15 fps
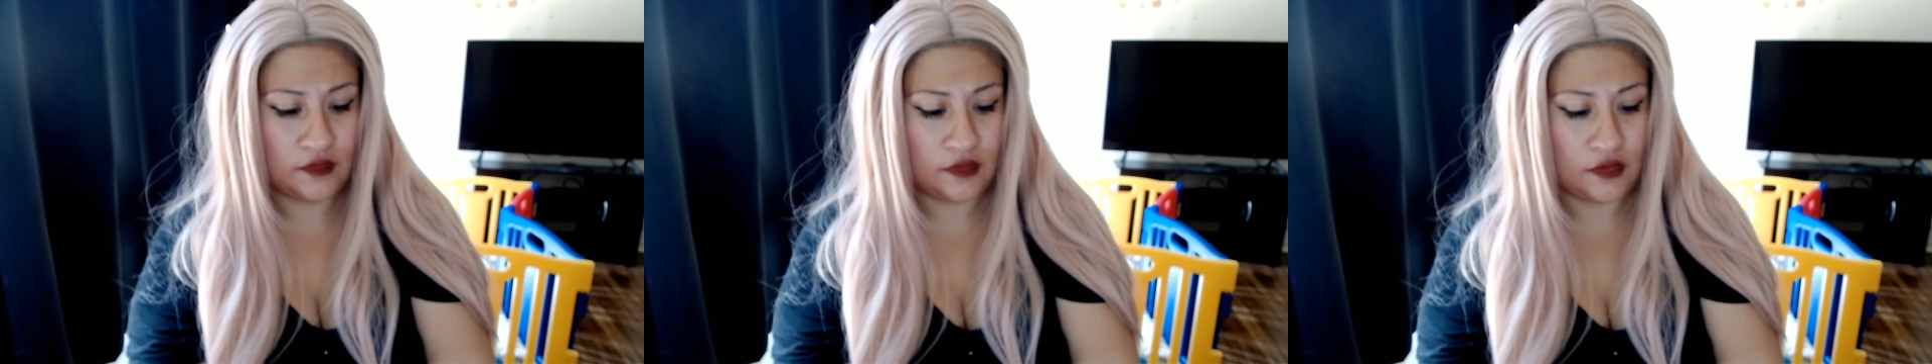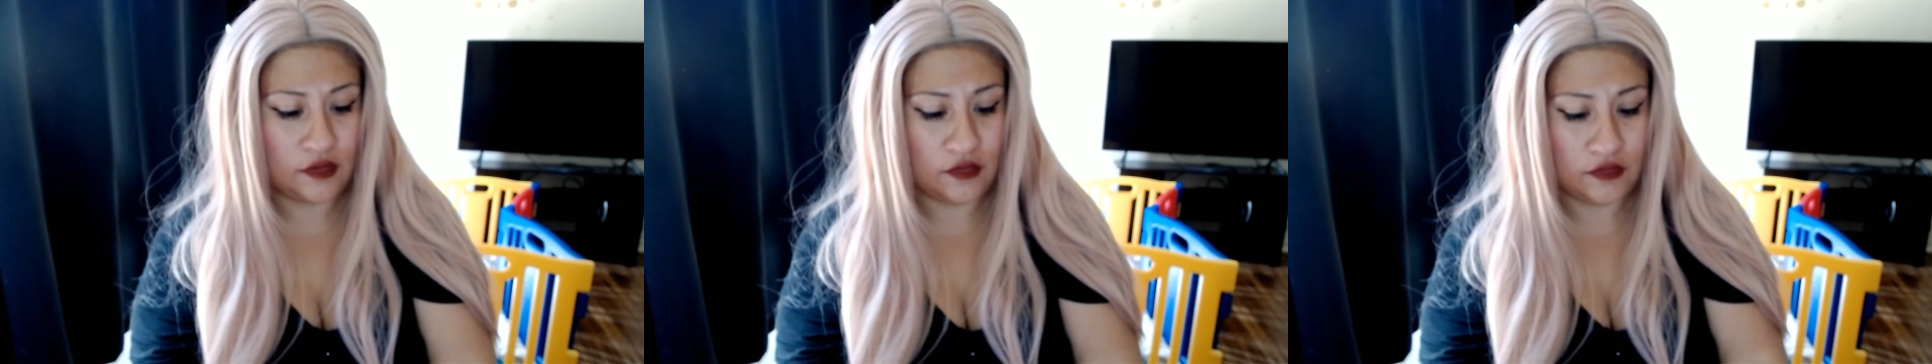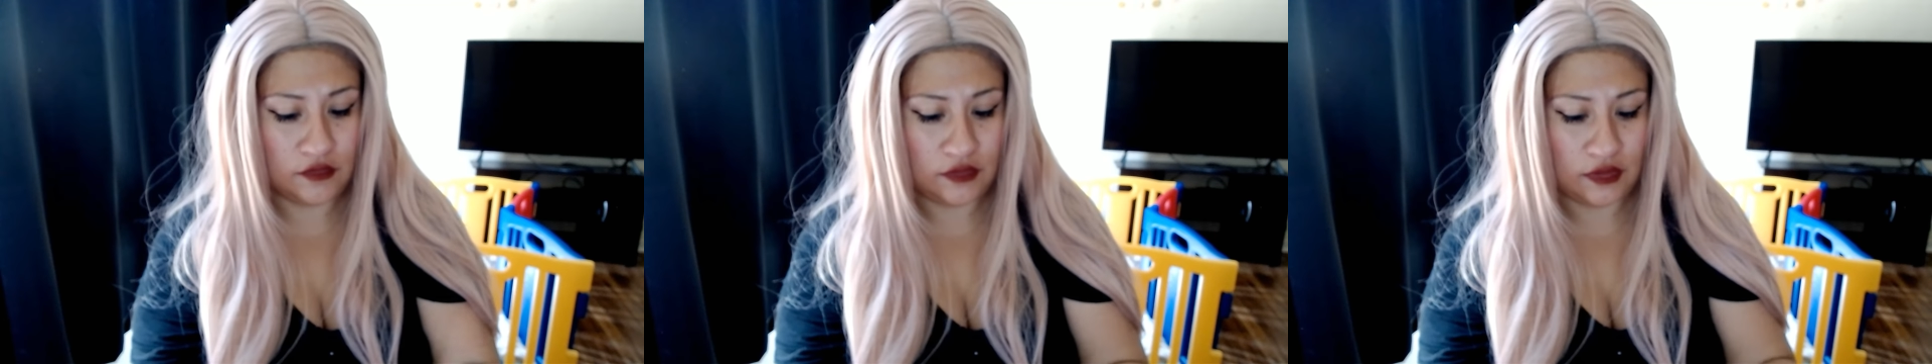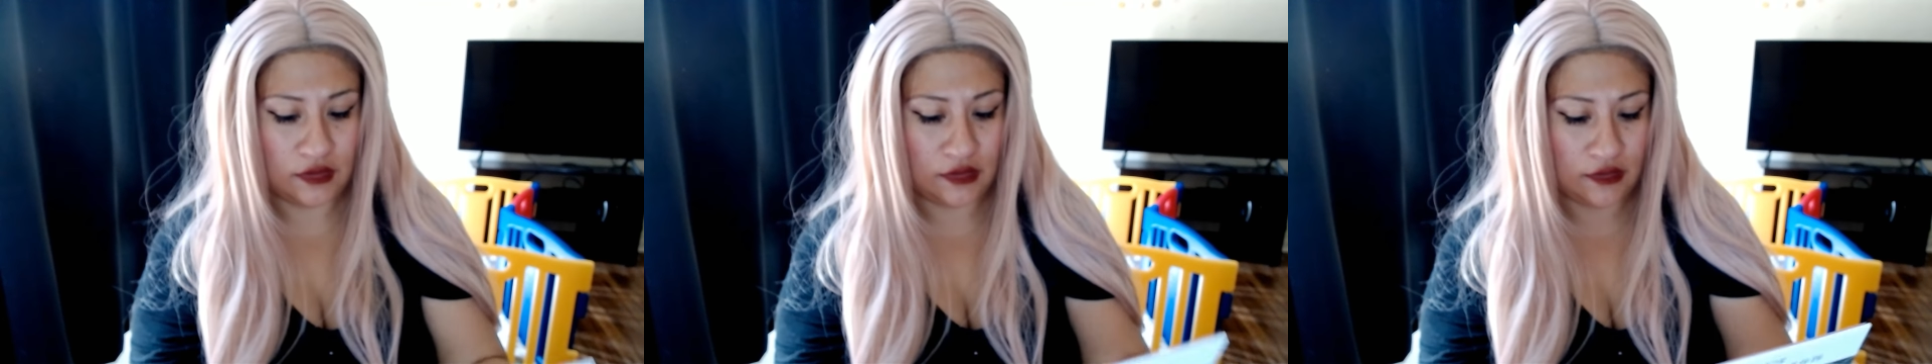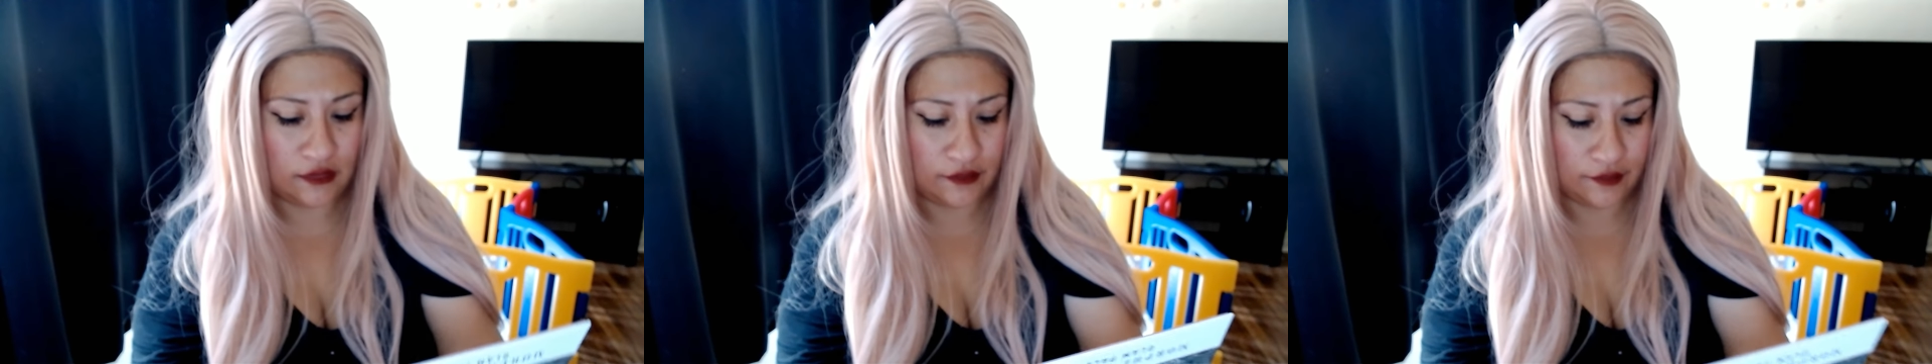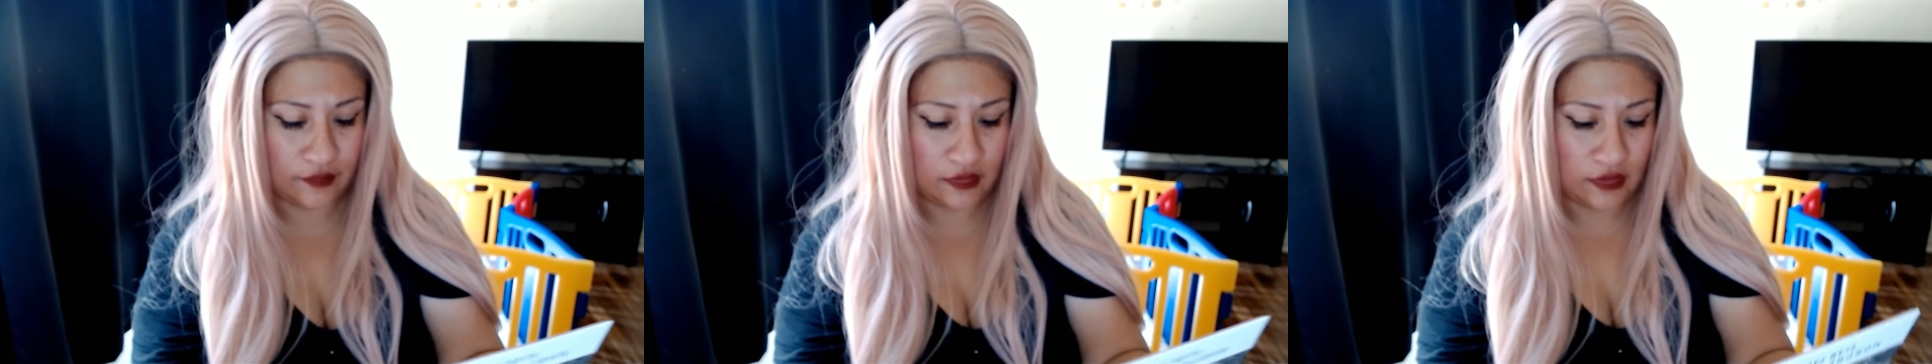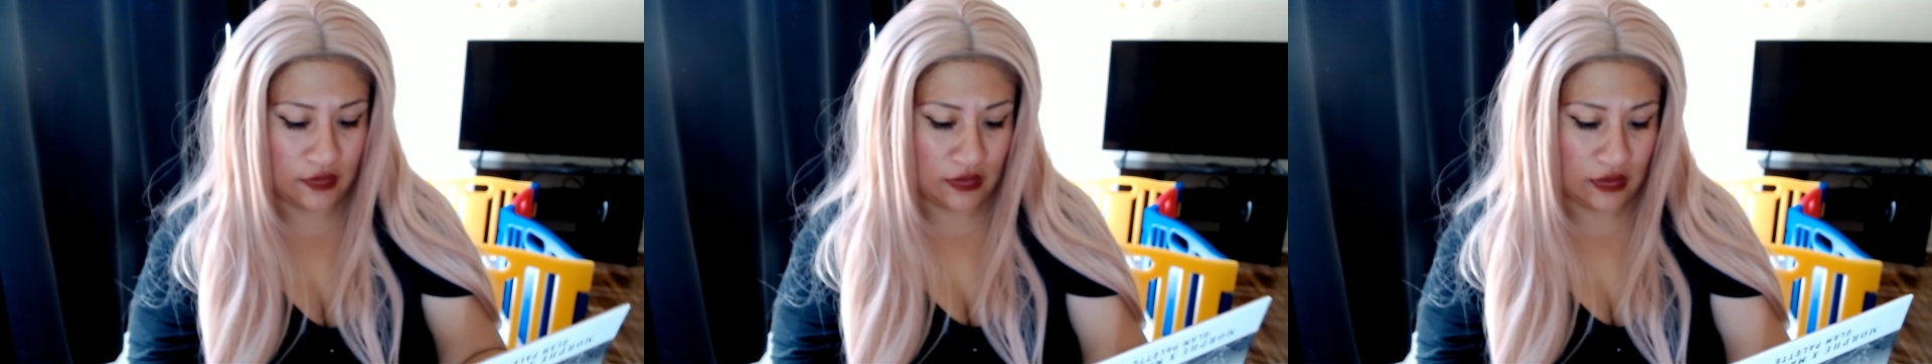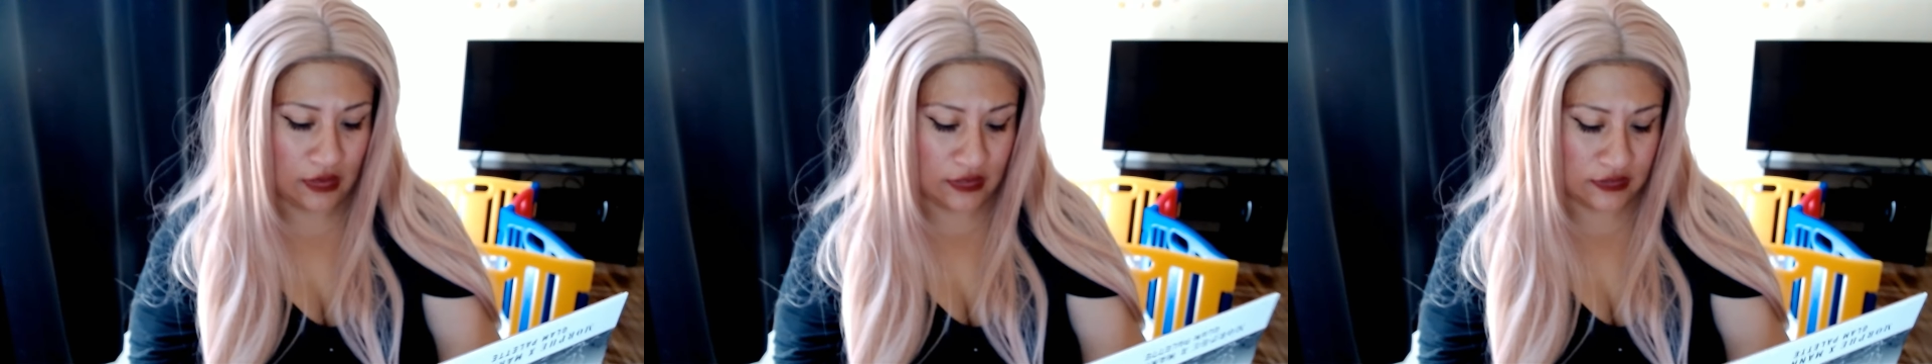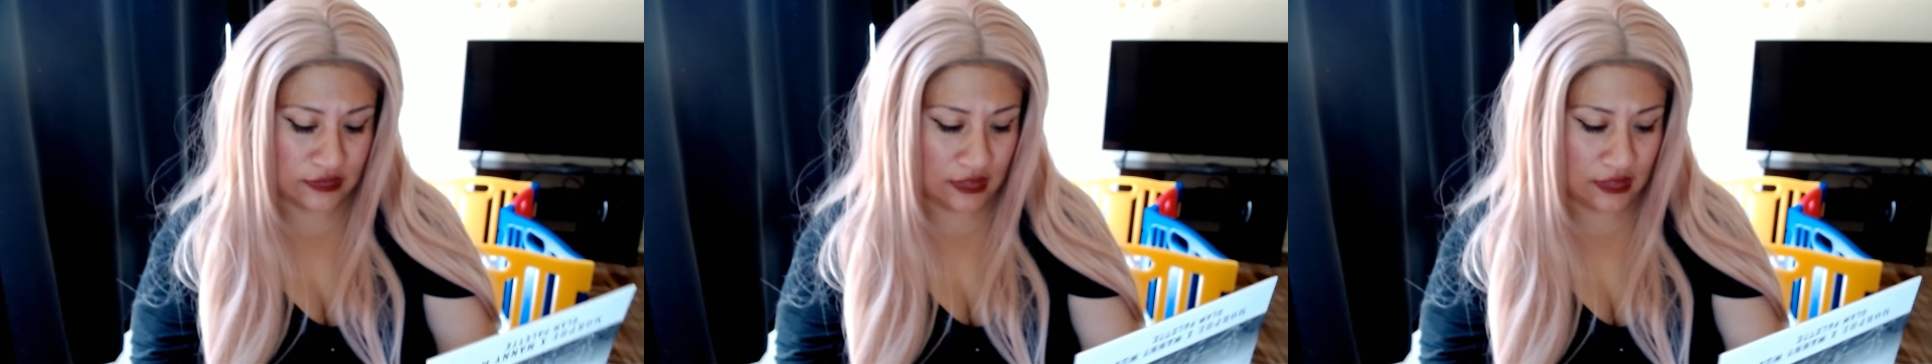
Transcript: Oh, okay. Has